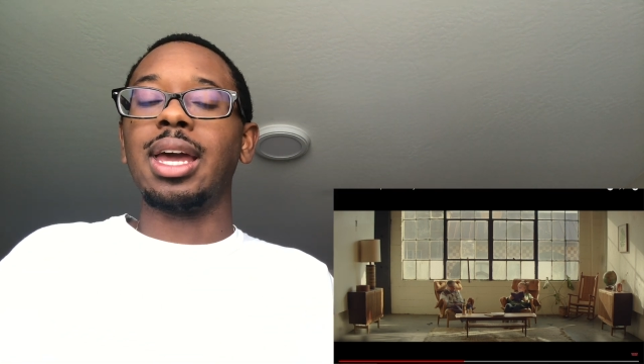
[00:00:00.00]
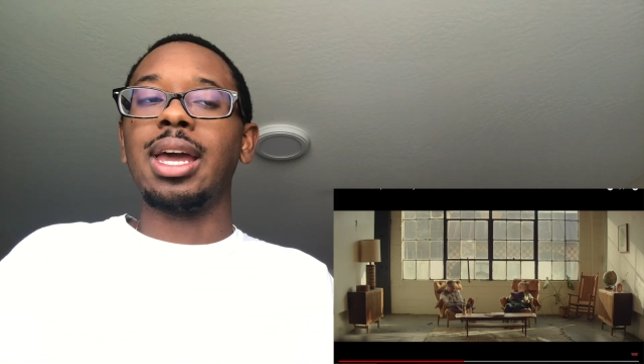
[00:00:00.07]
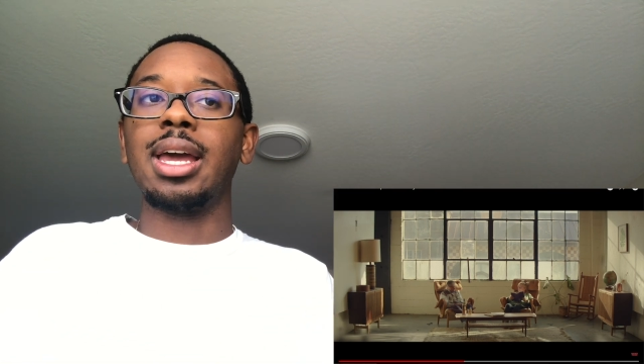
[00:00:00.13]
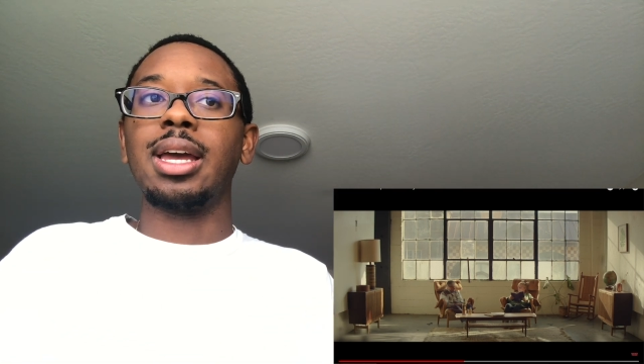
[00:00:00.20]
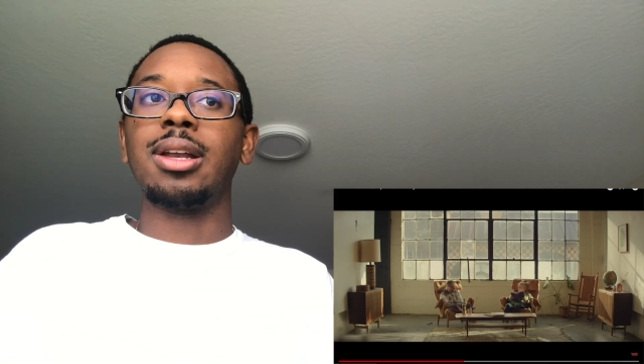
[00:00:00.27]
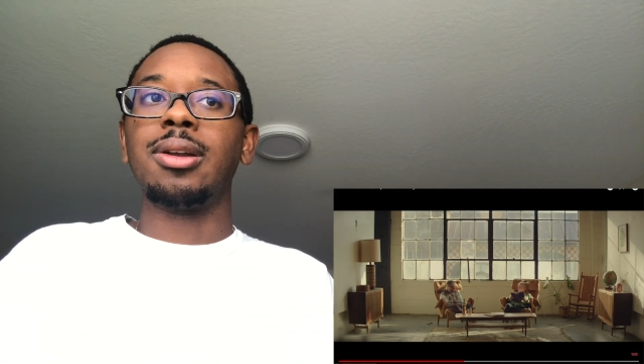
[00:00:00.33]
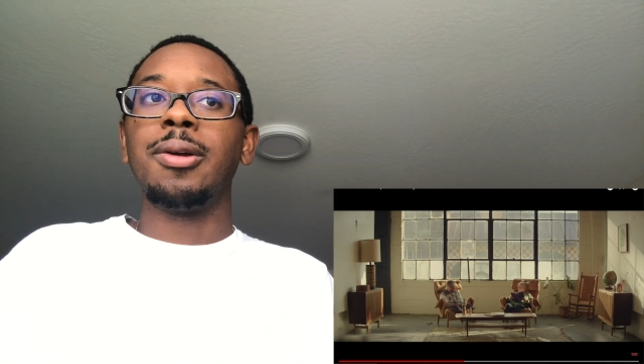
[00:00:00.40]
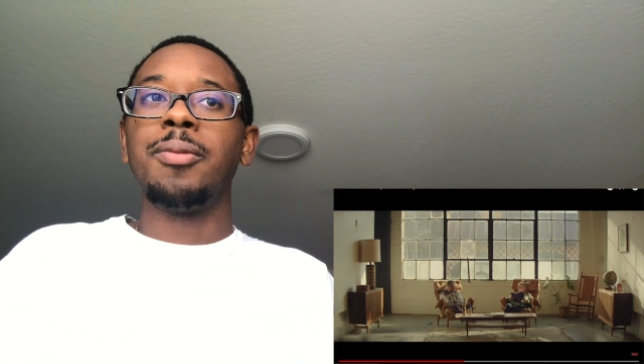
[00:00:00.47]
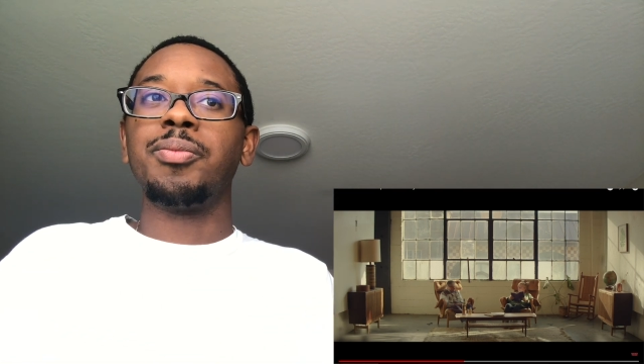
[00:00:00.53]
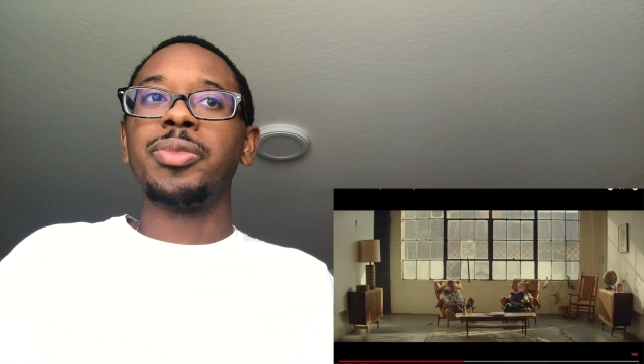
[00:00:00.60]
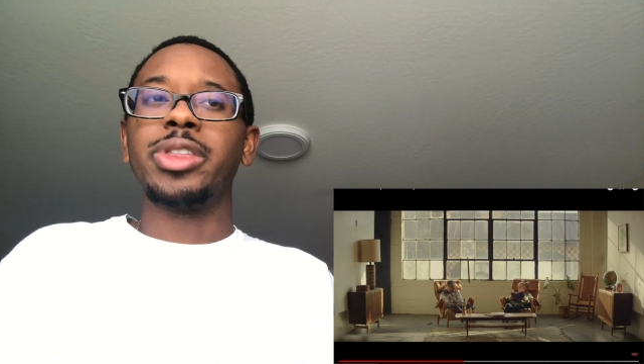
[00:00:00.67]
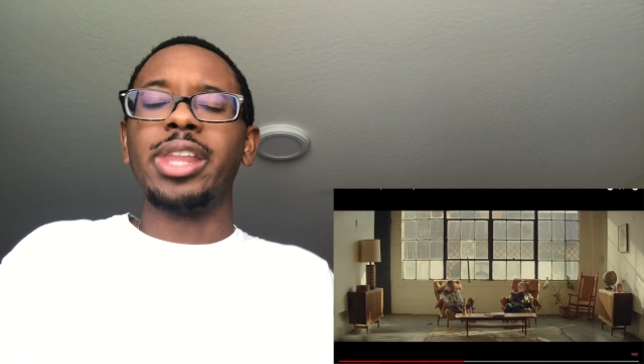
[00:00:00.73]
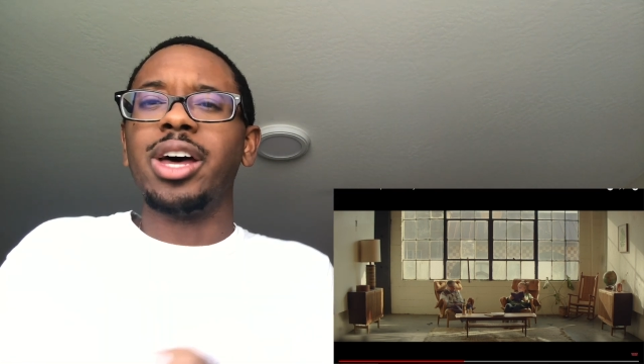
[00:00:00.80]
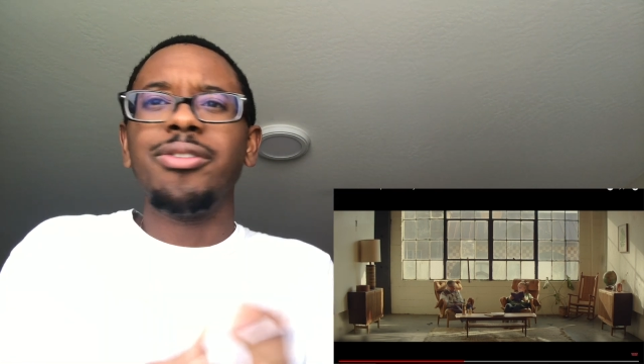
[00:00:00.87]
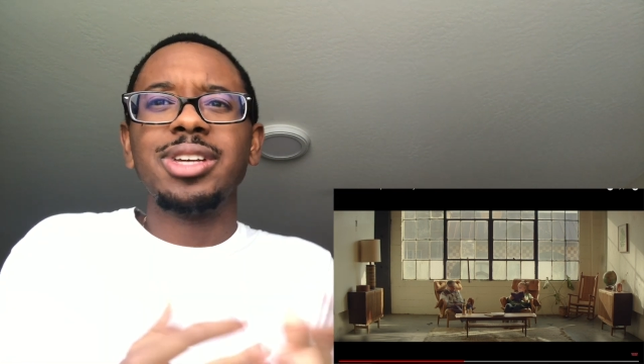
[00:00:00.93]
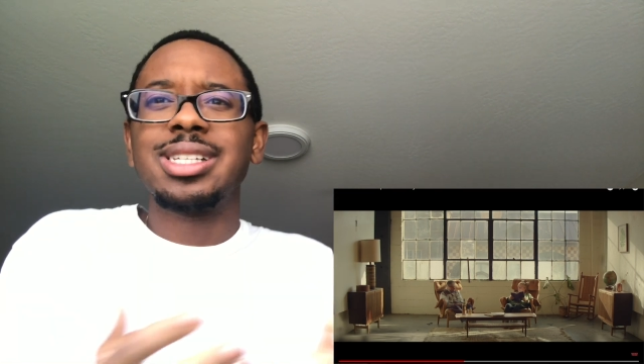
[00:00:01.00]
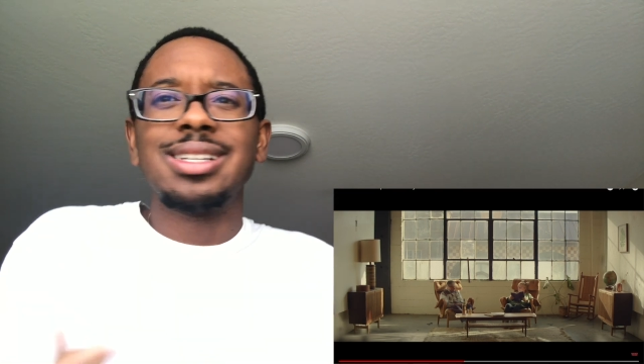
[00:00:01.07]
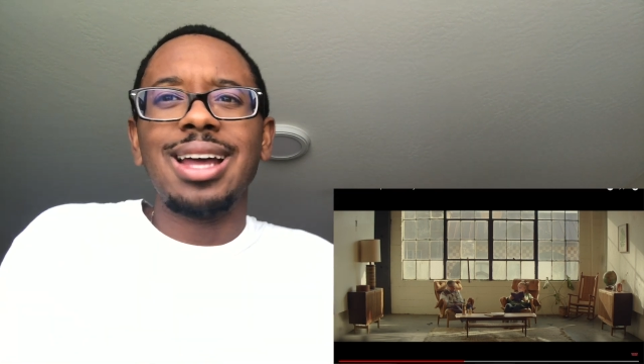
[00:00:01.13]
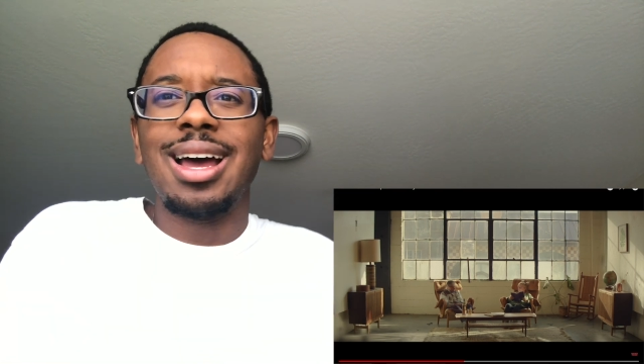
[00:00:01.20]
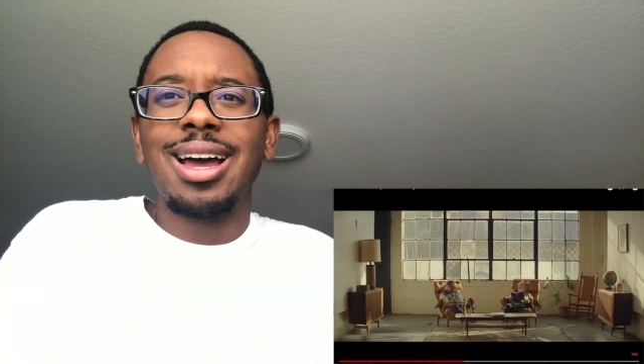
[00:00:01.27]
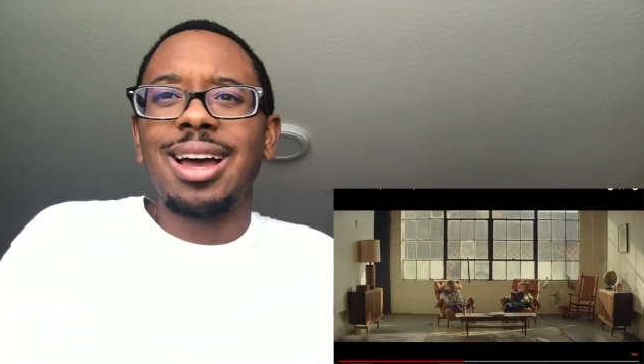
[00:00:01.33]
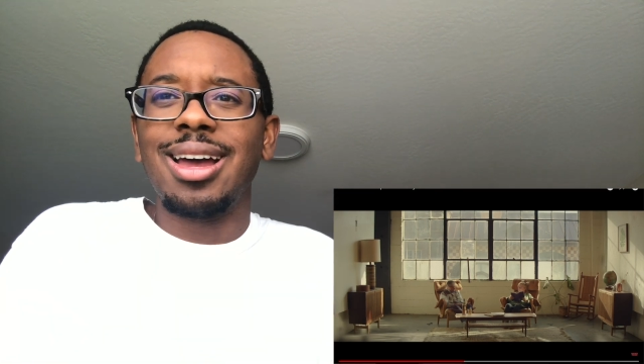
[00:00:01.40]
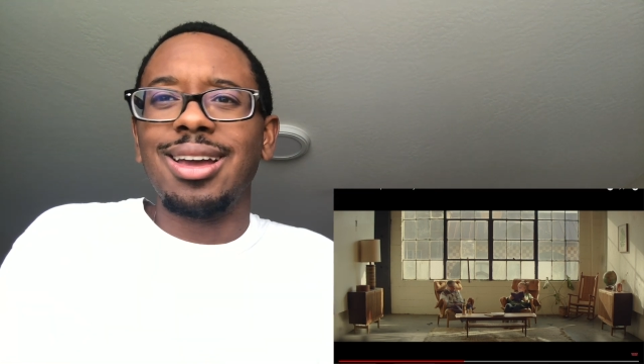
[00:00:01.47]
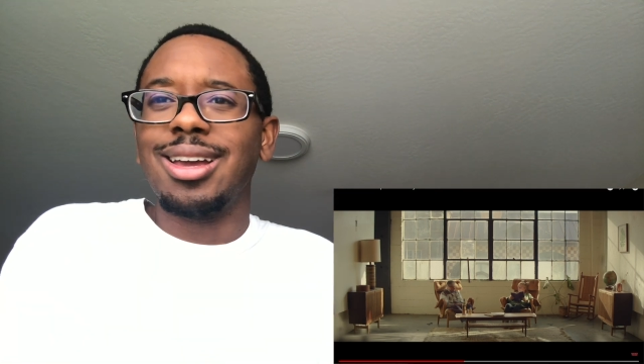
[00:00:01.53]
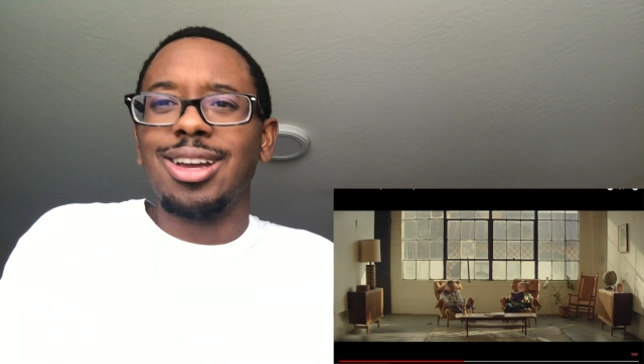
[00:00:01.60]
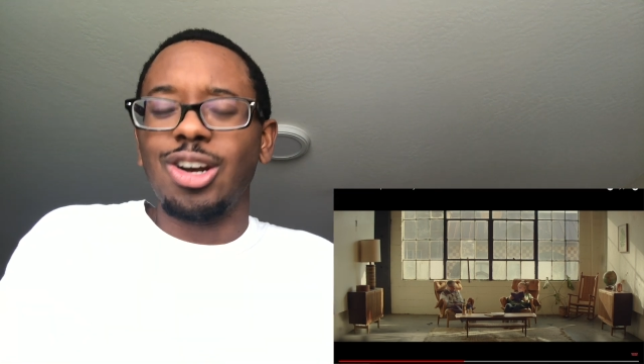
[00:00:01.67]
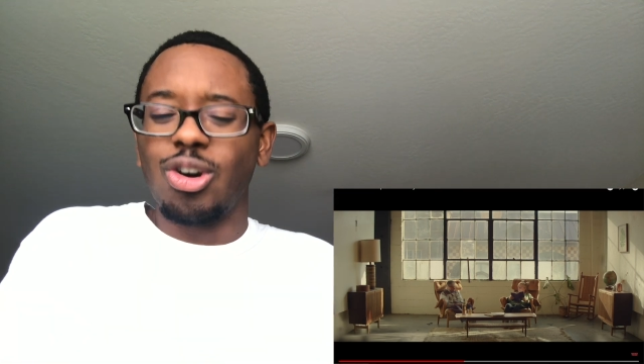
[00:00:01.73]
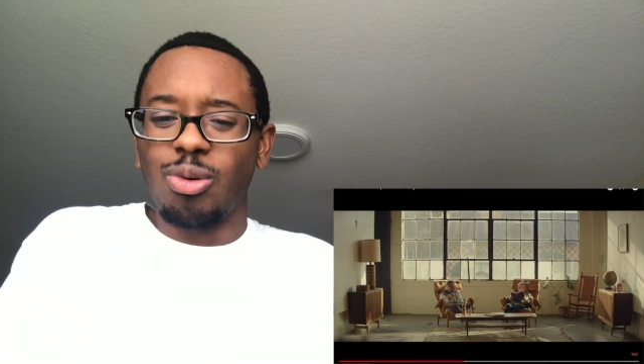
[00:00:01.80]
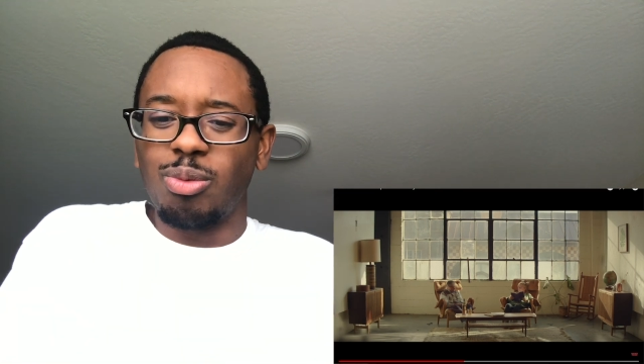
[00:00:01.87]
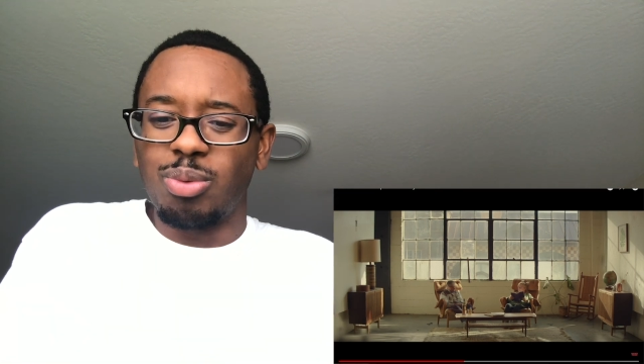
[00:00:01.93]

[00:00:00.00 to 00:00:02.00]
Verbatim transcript: and love is not, you know,